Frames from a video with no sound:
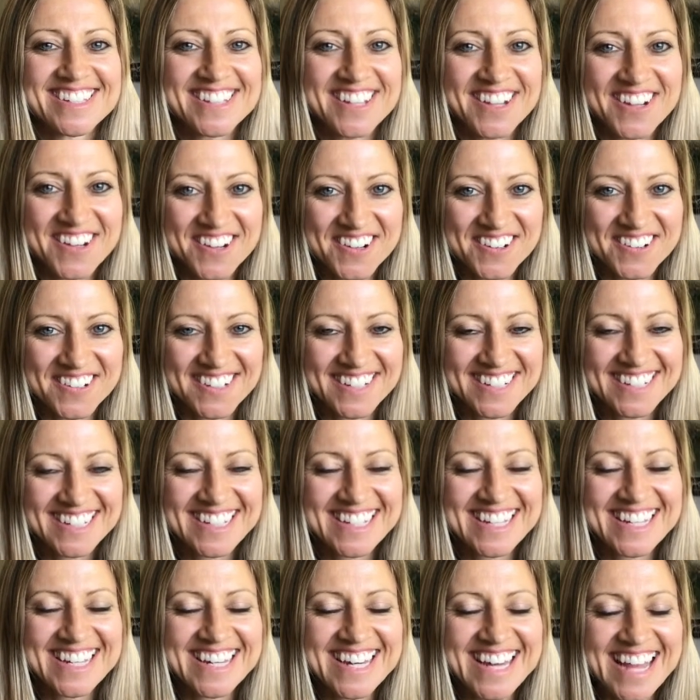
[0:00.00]
So
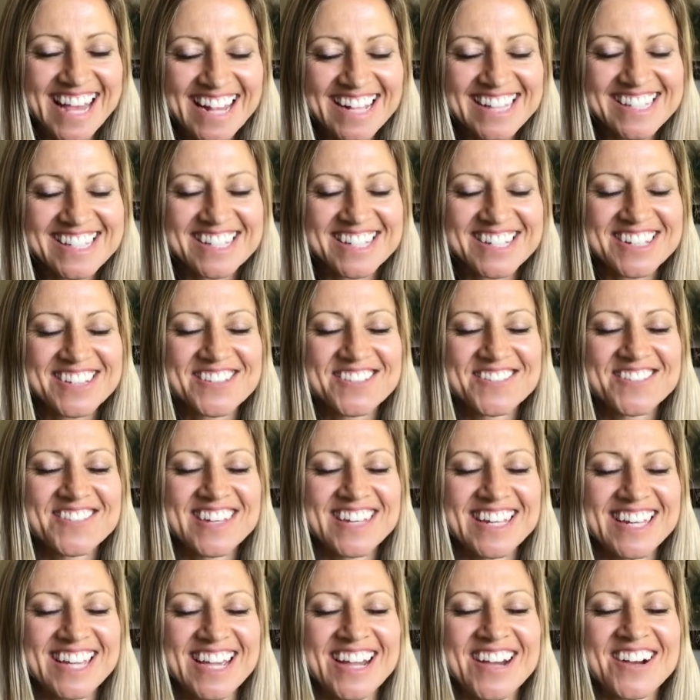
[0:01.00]
next
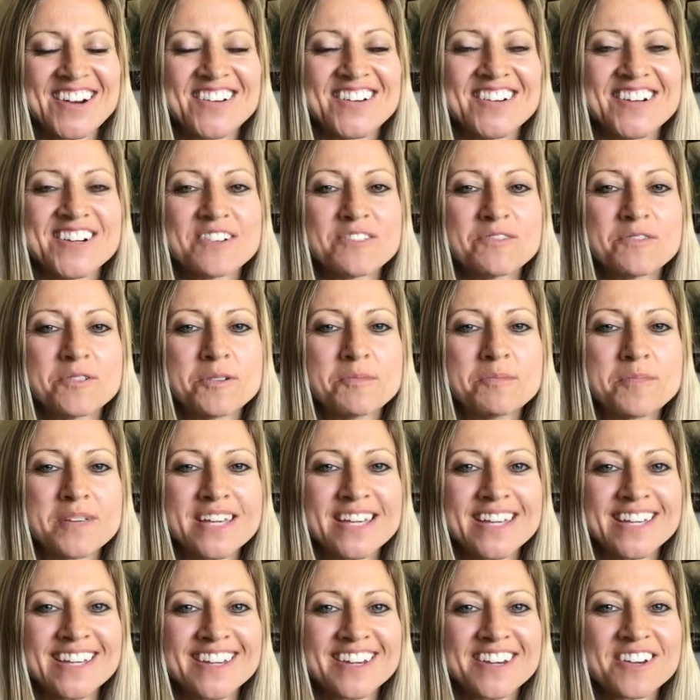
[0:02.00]
video will
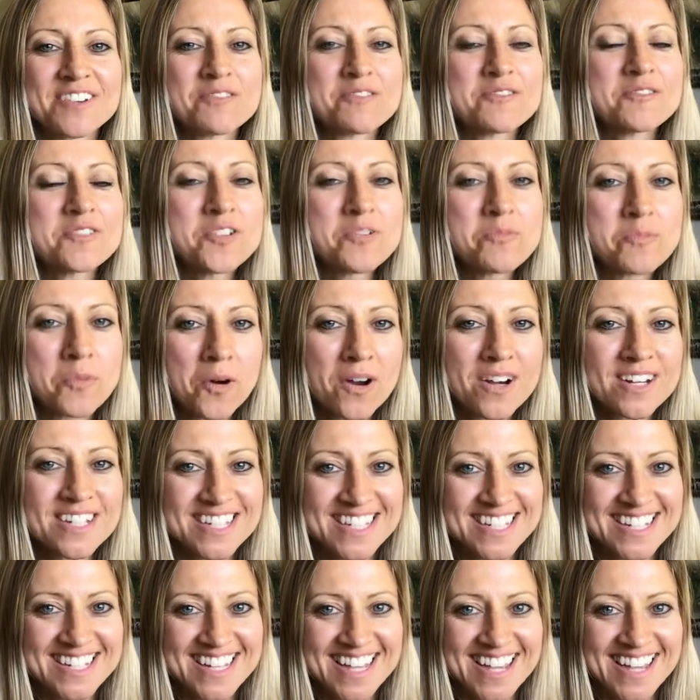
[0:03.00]
be a few more
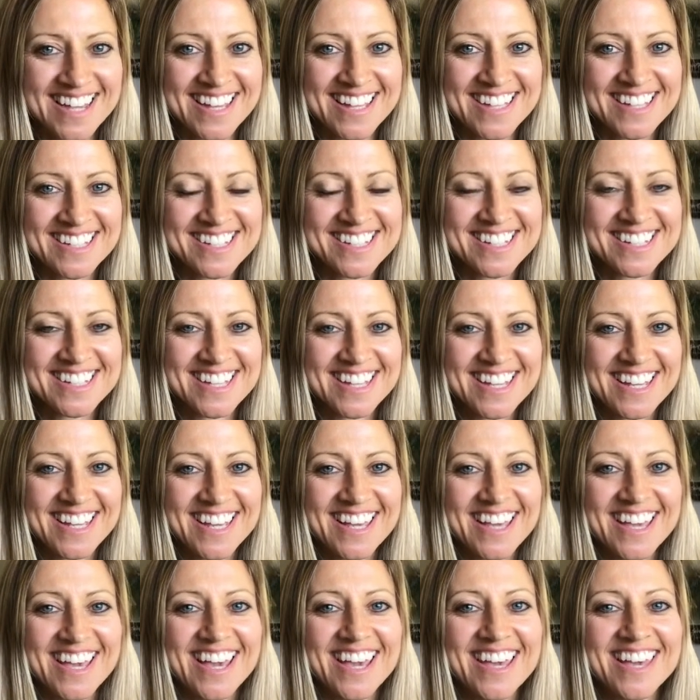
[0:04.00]
details.
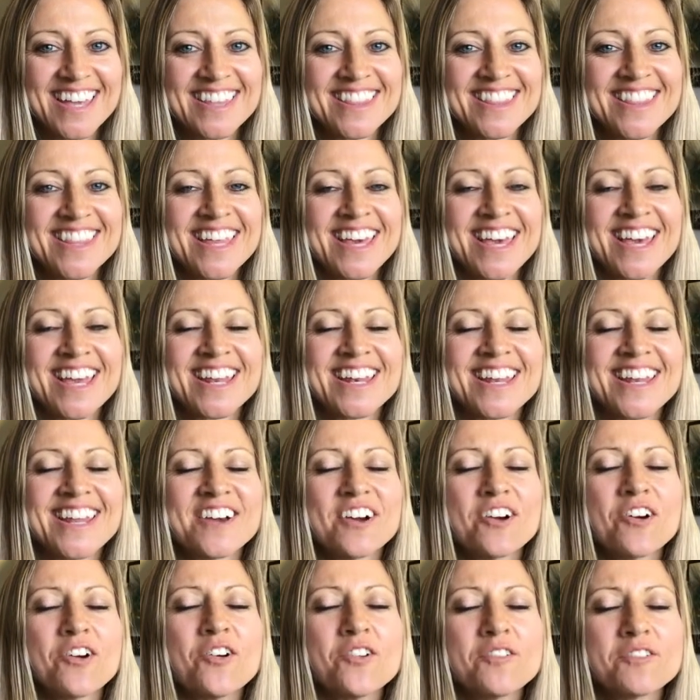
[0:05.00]
And then
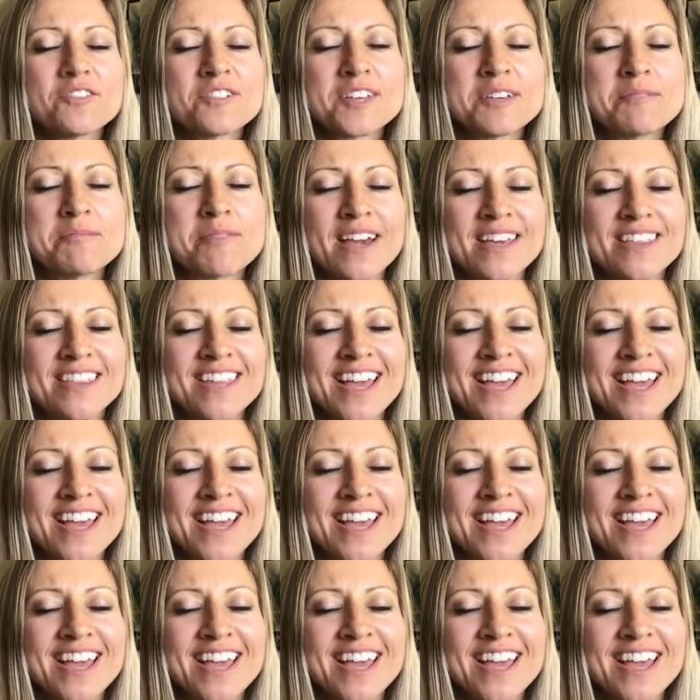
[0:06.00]
hopefully by